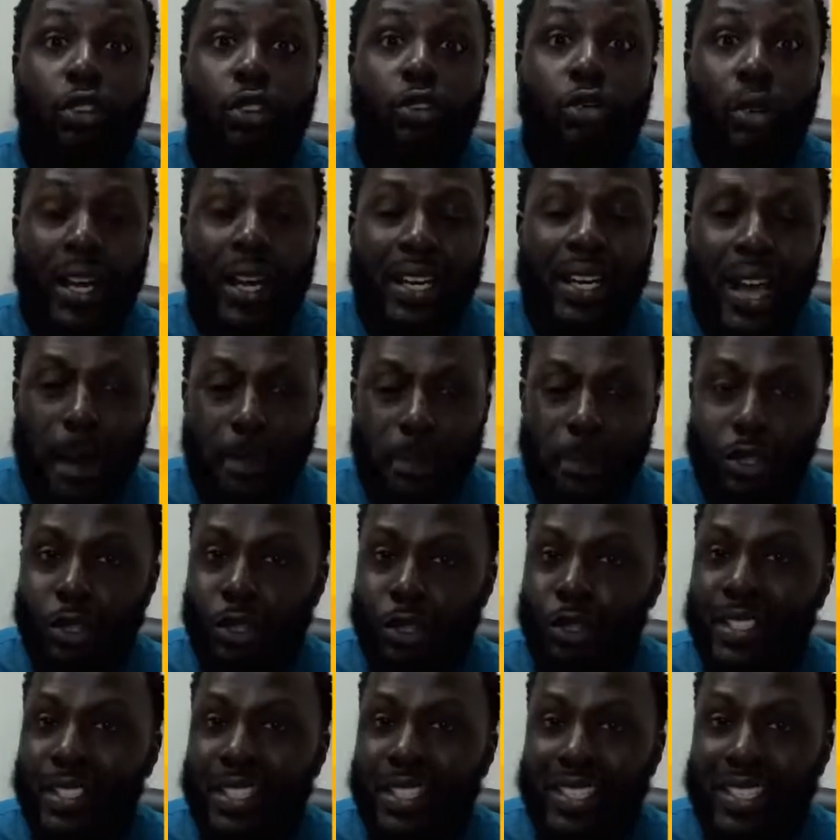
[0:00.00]
and grant
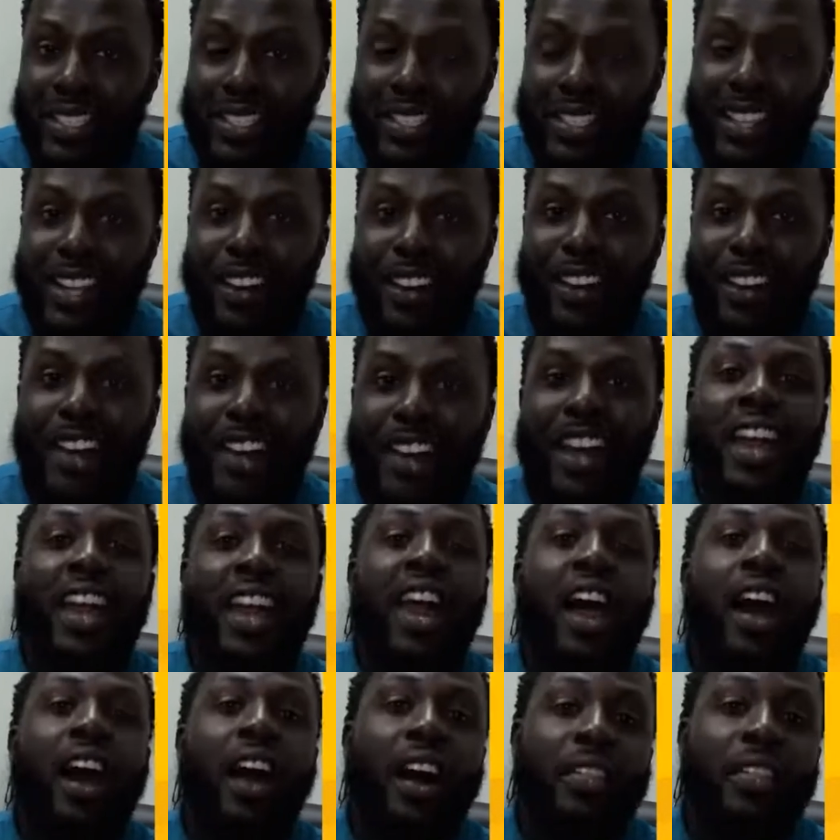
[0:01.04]
opportunities there
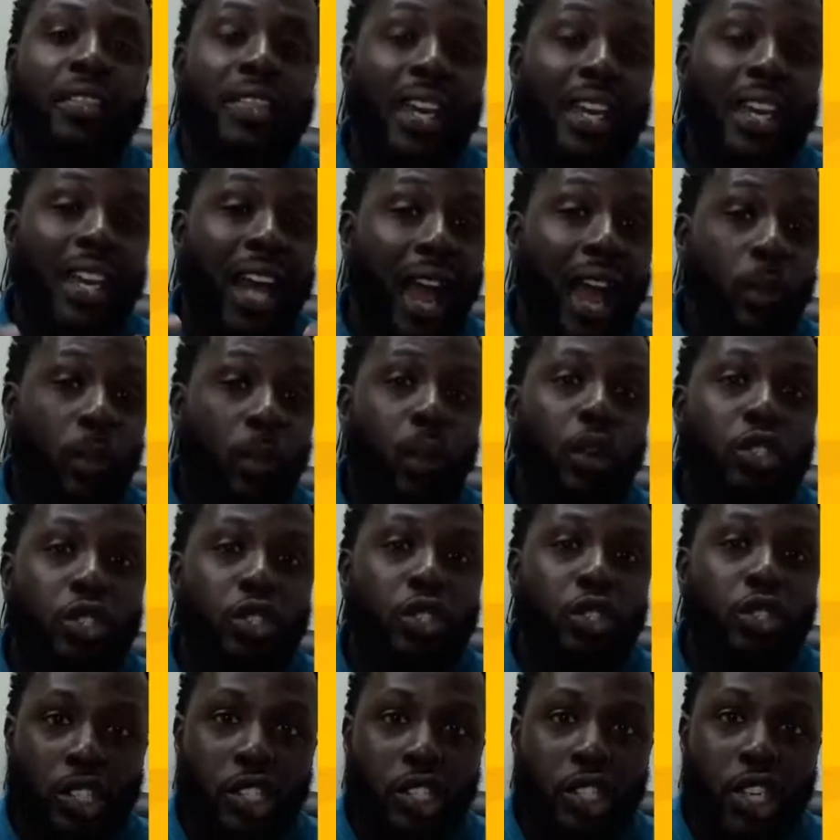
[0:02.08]
that I
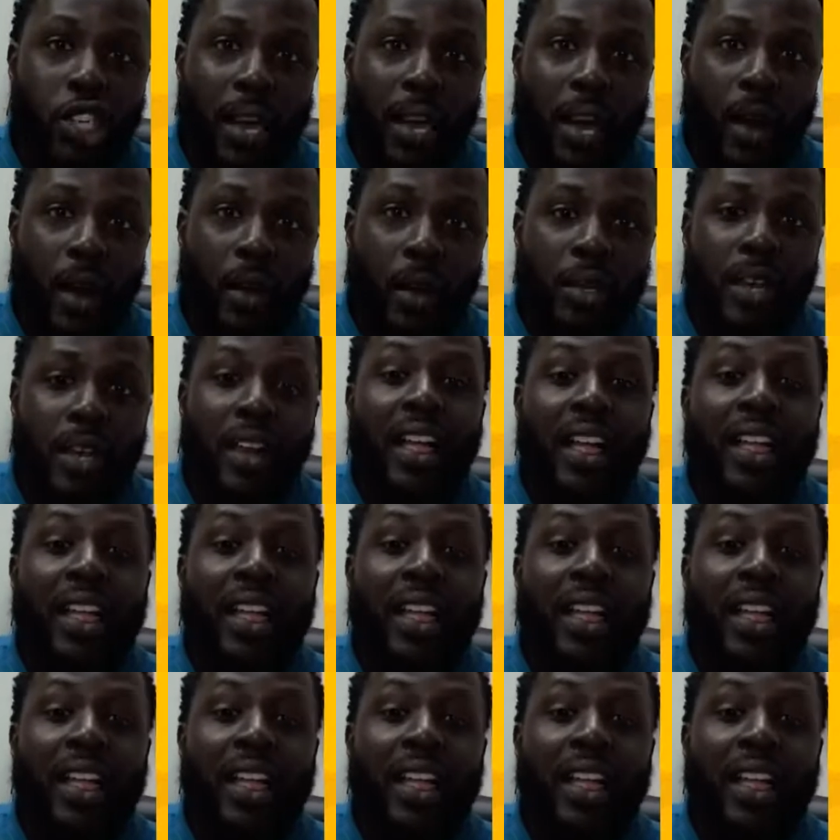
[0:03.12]
want you to check out.